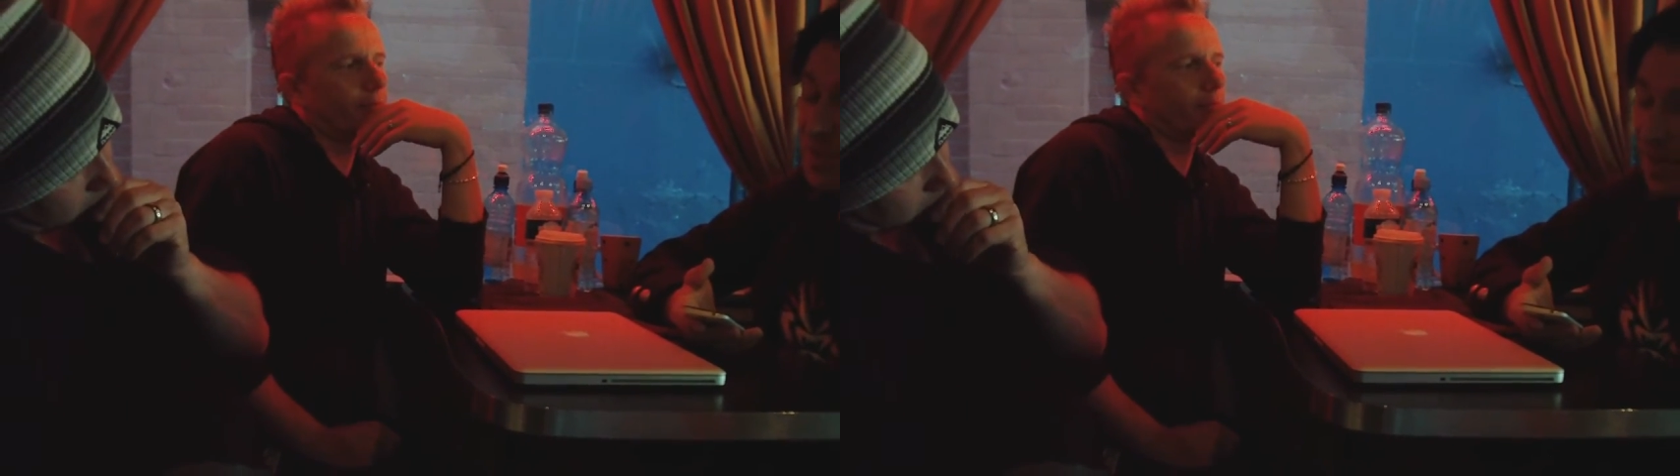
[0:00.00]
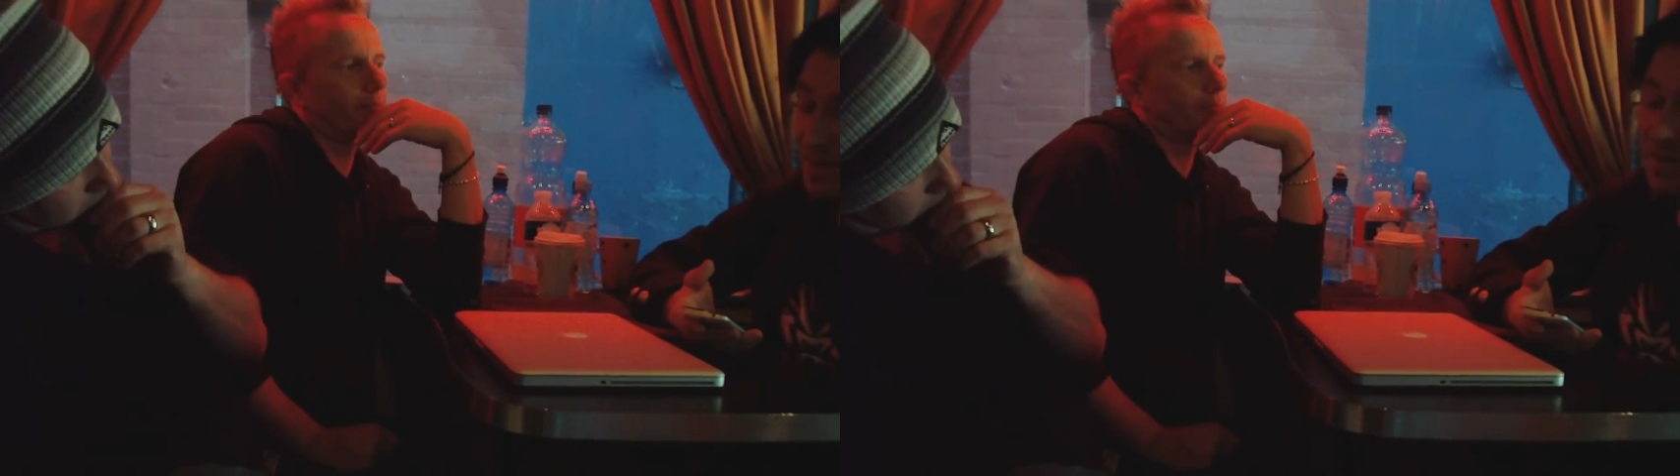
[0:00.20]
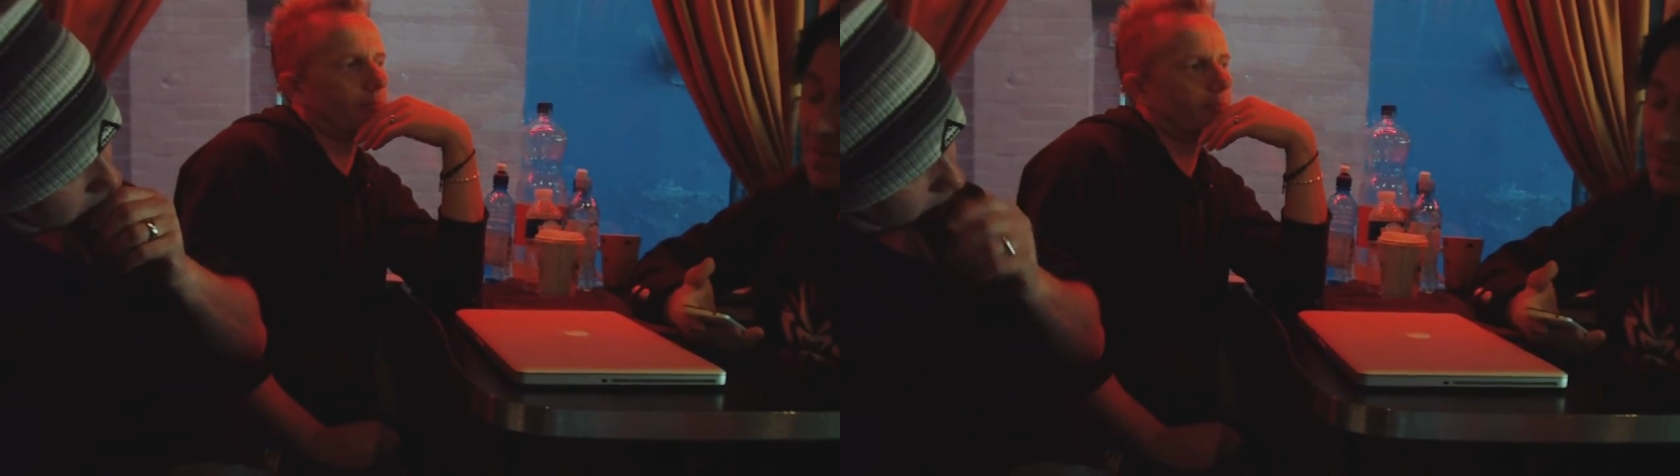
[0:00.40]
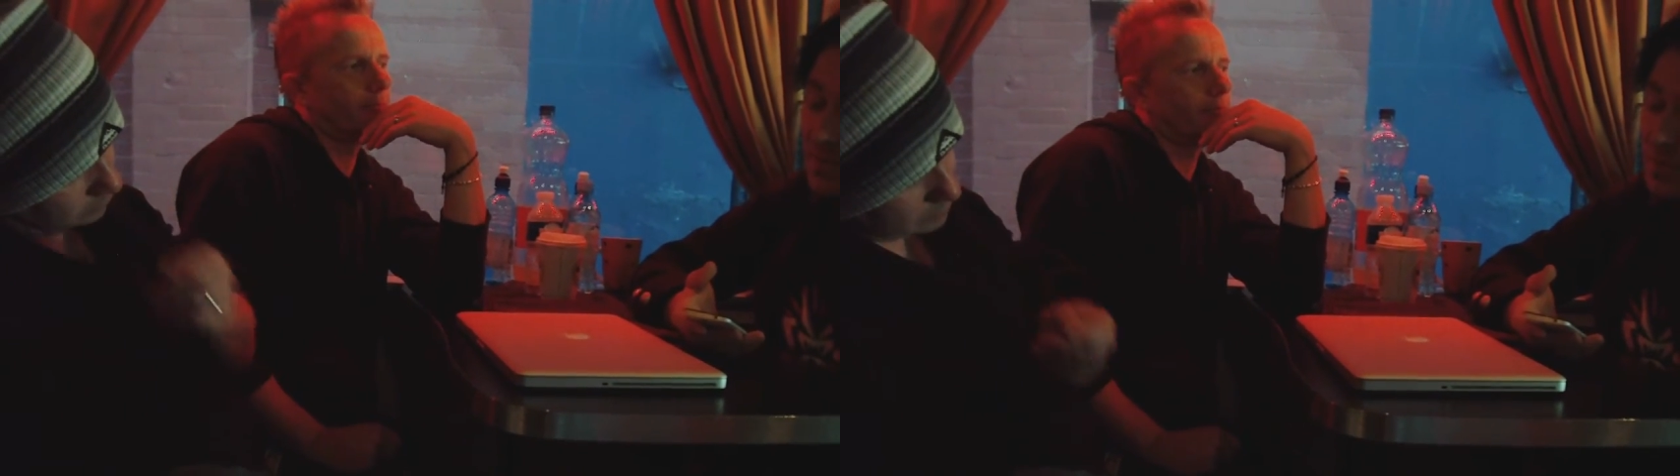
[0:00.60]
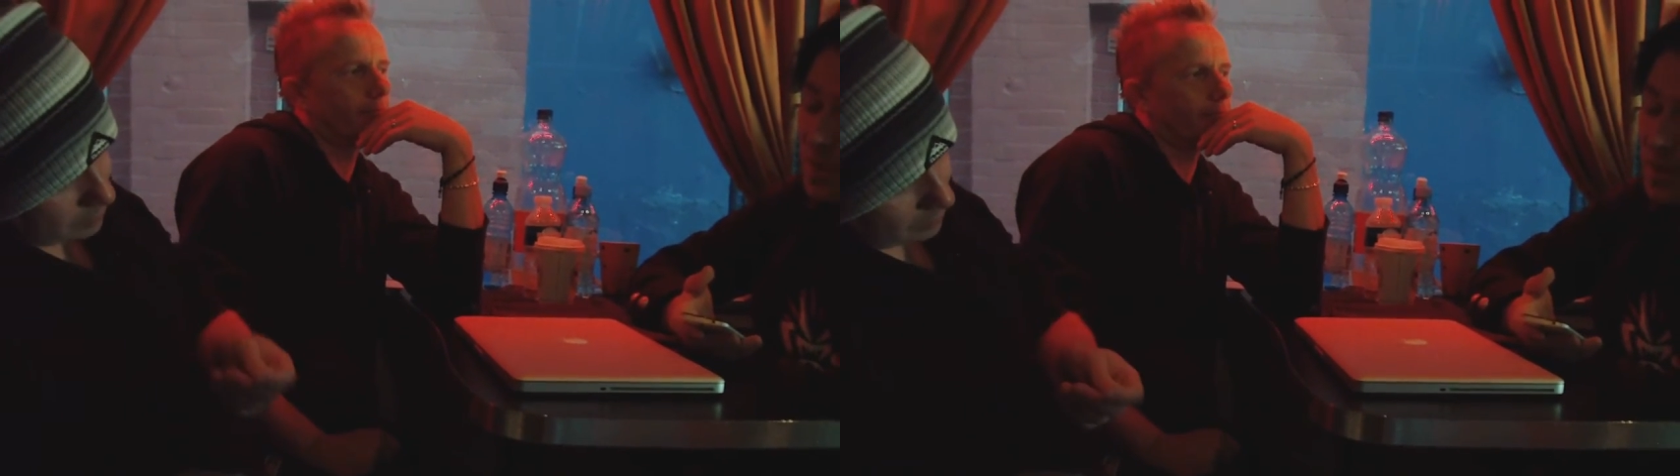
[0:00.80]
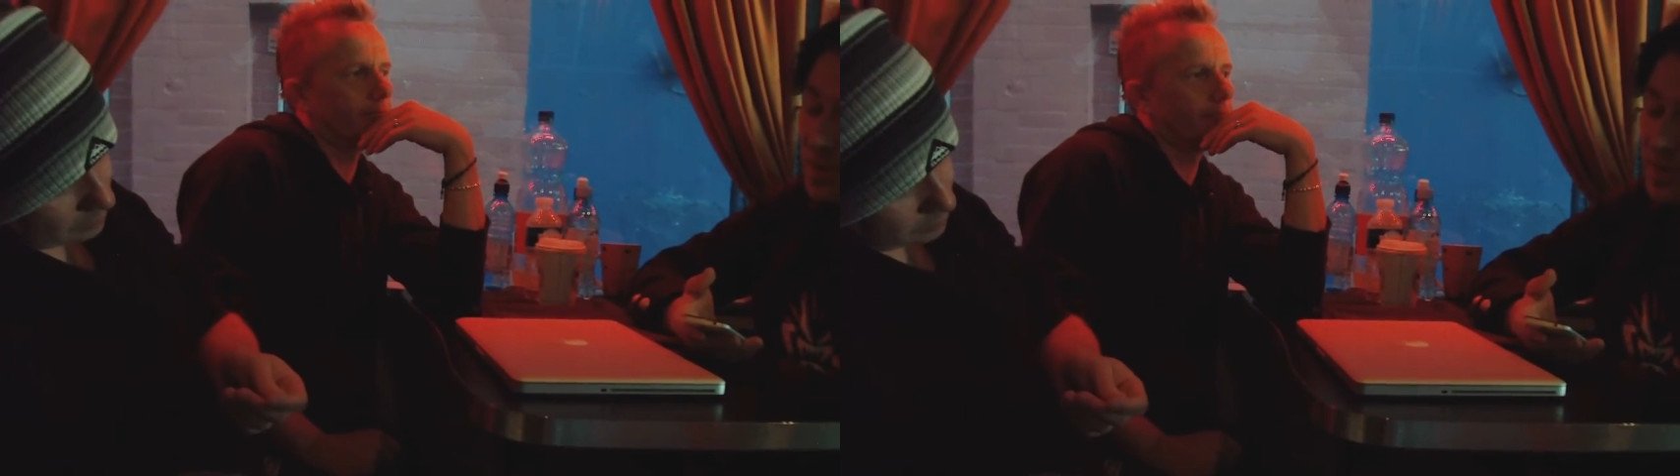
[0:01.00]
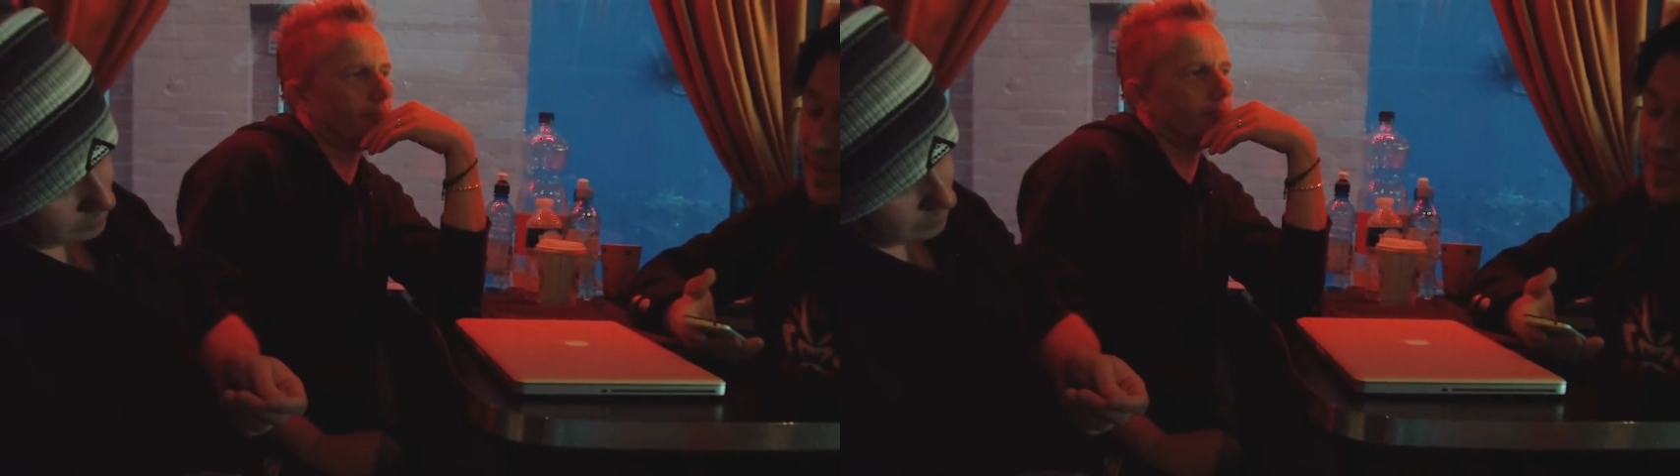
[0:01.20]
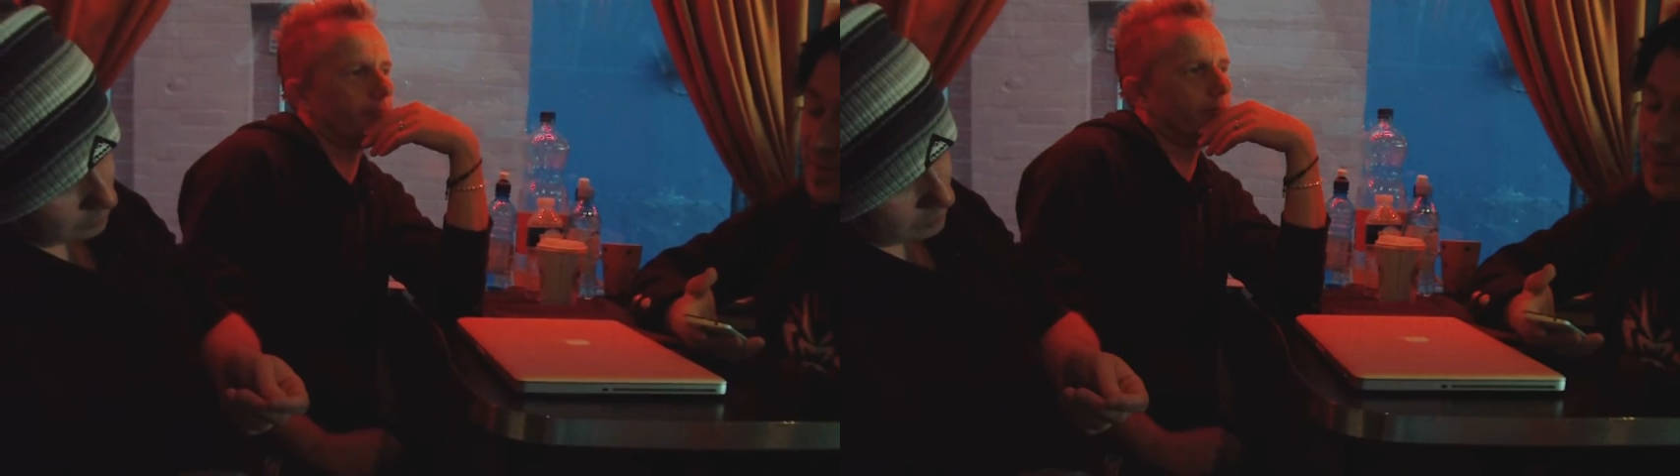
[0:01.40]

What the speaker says: together for a while now.